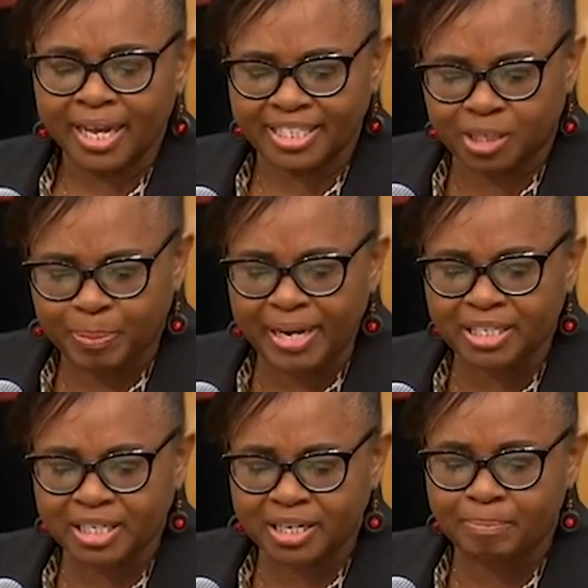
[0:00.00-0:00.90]

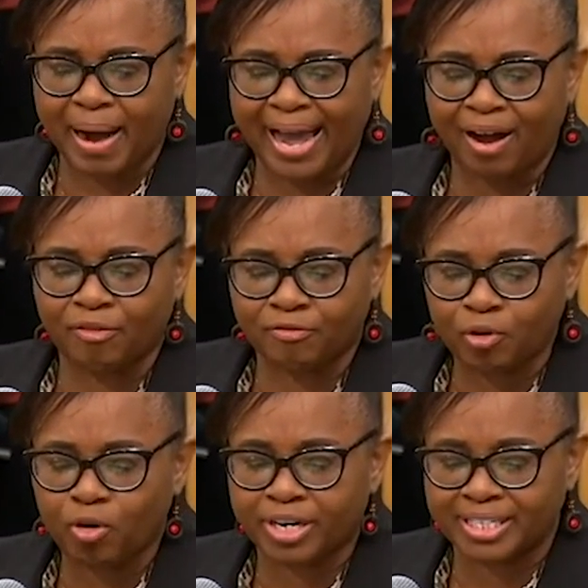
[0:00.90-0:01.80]
especially by
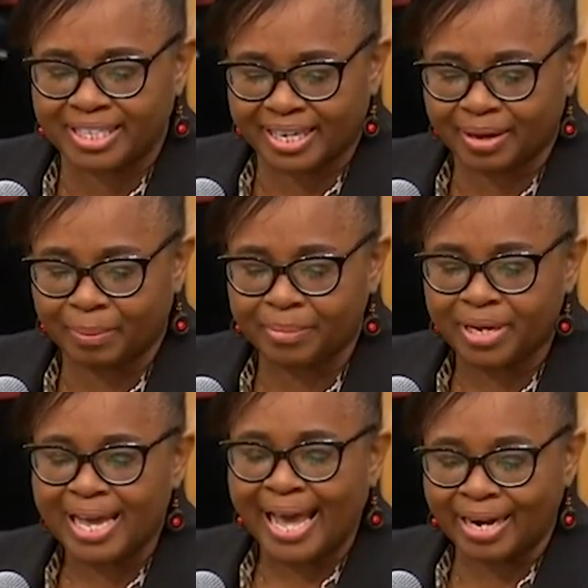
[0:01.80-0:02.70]
affording them
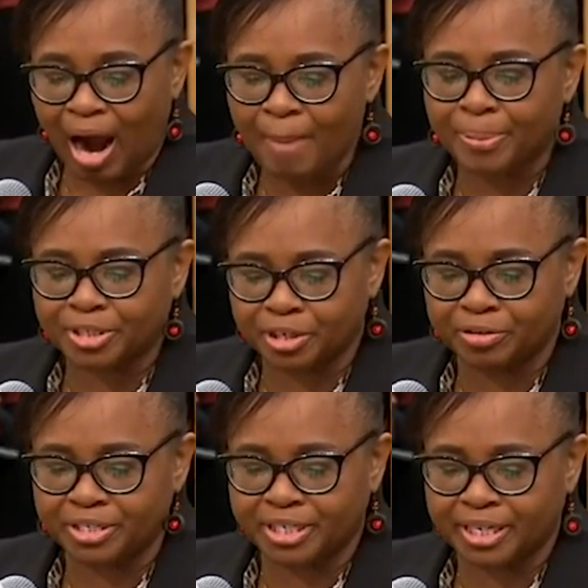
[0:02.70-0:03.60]
an
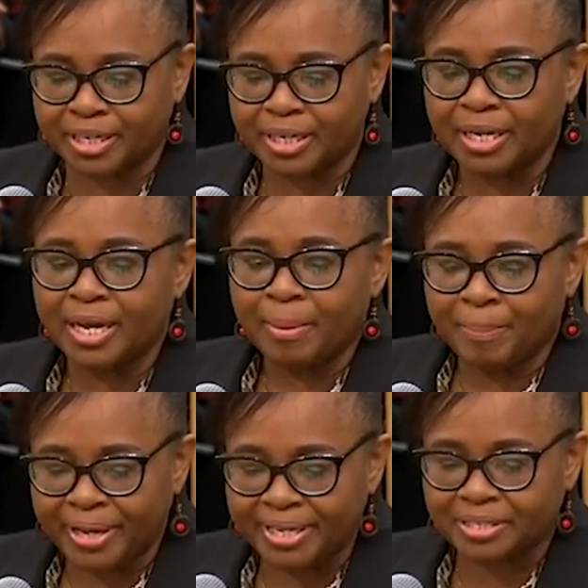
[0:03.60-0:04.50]
opportunity
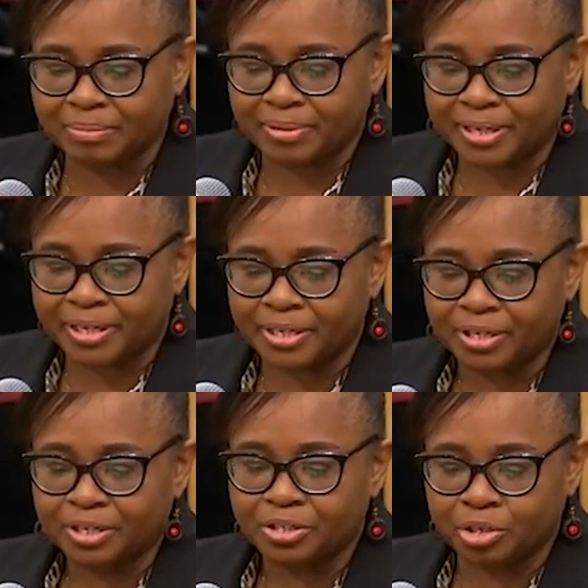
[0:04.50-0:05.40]
peaceably
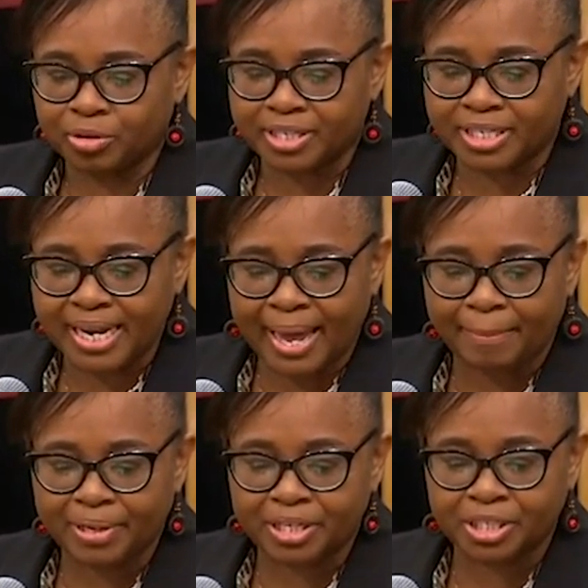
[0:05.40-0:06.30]
to
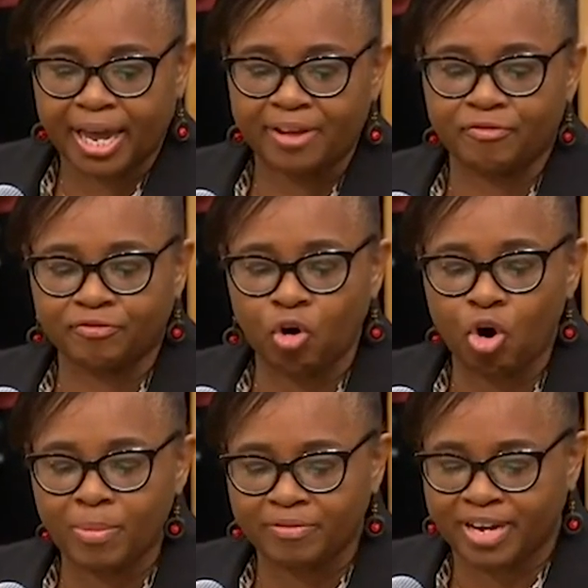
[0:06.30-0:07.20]
establish a
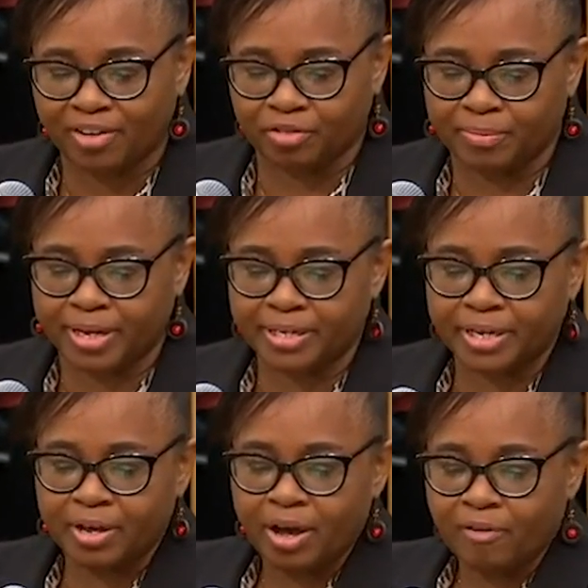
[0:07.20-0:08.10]
form of
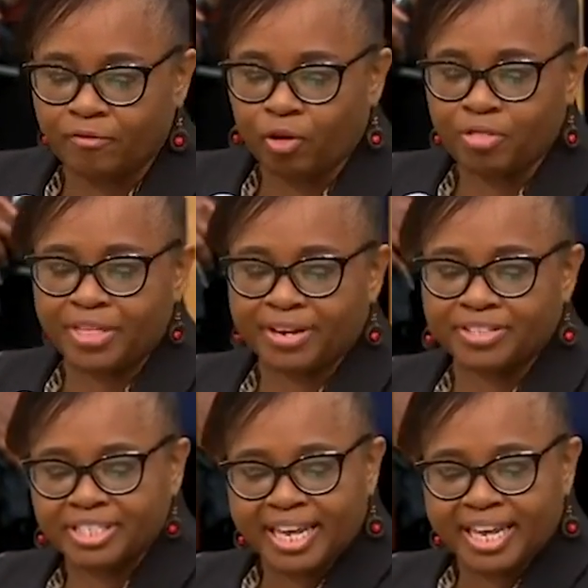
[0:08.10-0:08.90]
government for their